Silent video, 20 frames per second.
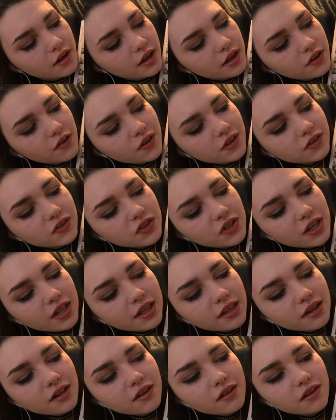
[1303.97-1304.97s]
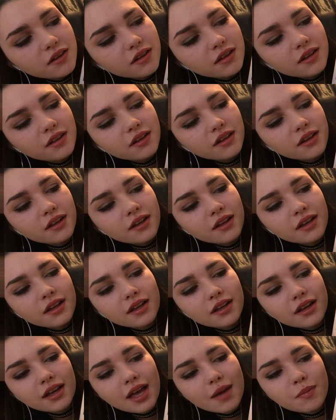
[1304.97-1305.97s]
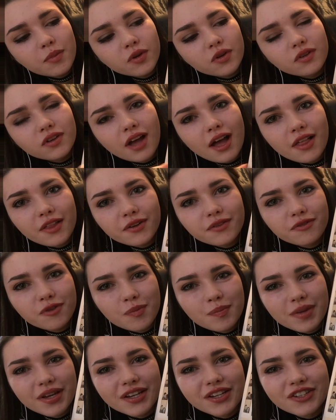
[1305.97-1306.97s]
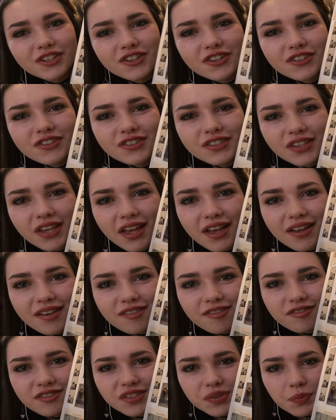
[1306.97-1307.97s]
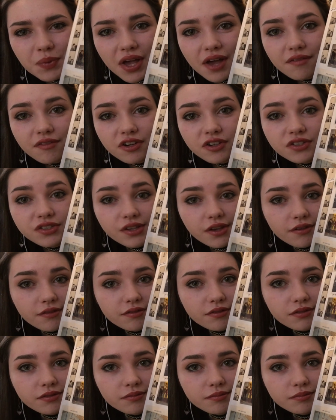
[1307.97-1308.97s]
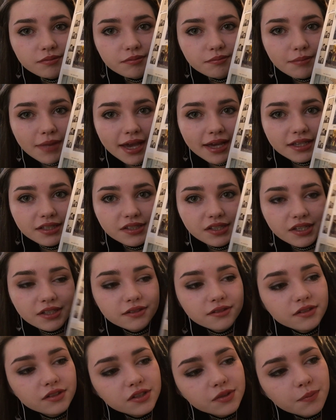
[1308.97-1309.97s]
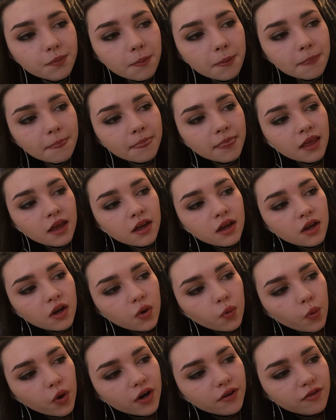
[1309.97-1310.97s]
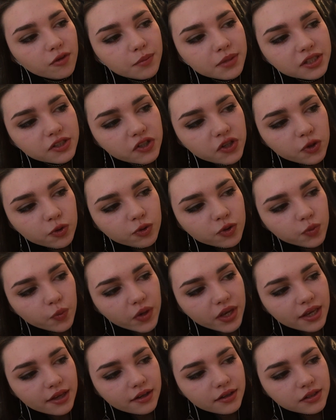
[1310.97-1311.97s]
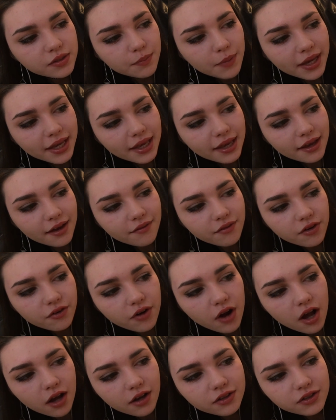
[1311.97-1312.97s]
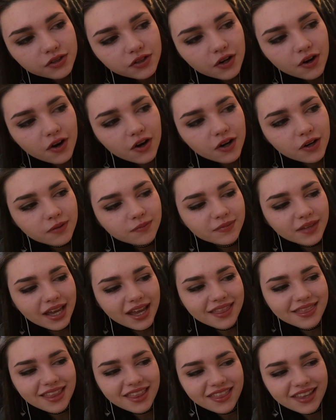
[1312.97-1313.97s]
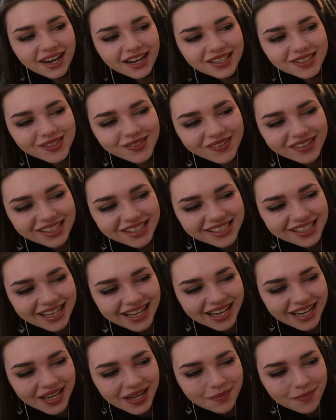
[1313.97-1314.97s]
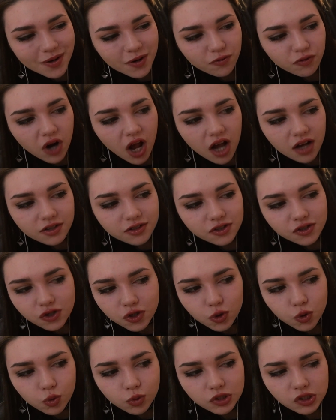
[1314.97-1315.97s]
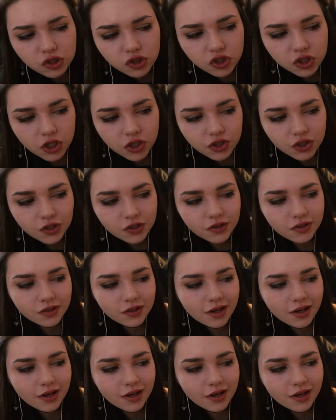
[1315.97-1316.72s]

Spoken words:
And you can see a couple colorful pictures of some covers of magazines. One of them is Newsweek's Making of a Rock Star. And then the next one is Time, Rock's New Sensation.